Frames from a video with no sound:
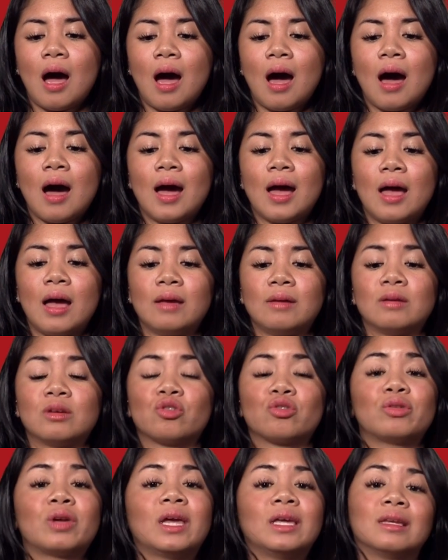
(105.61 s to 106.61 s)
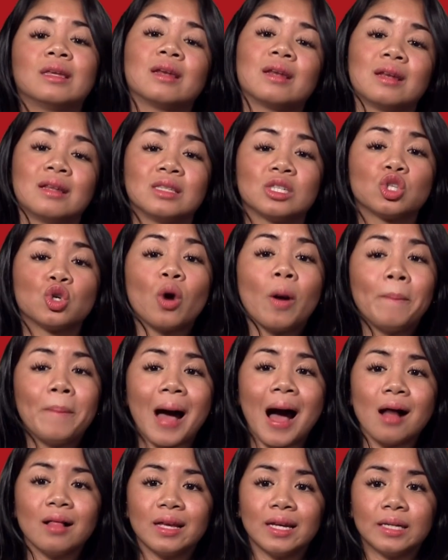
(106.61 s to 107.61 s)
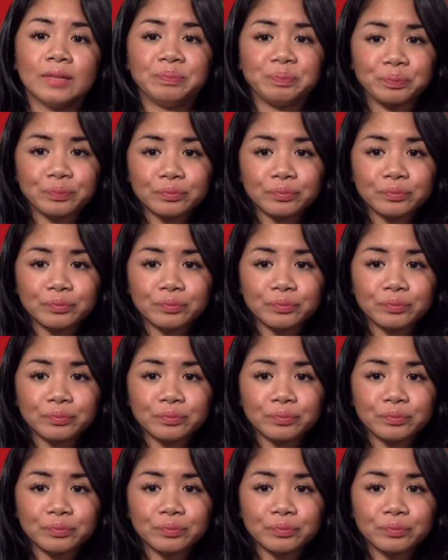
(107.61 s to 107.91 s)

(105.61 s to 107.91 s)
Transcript: I created it into a ballad,